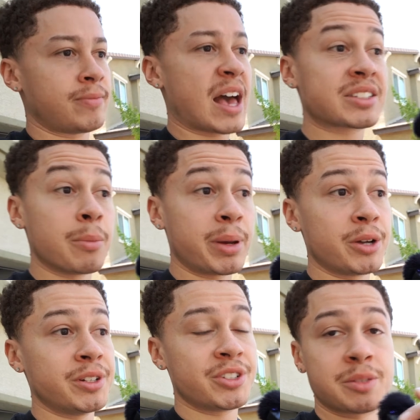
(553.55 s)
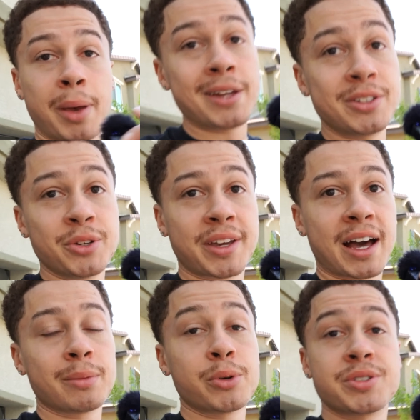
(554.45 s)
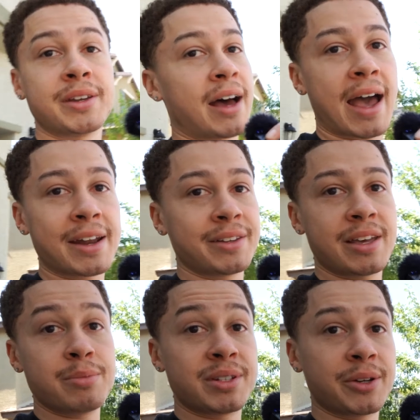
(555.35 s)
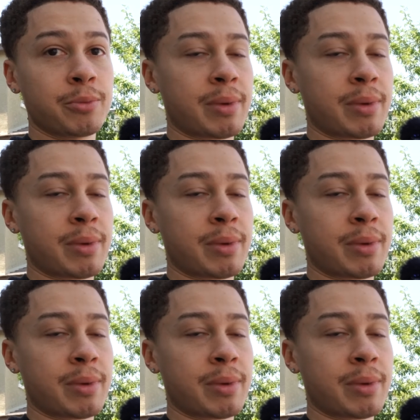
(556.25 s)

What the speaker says: as compared to just painting your calipers and not adding the M sticker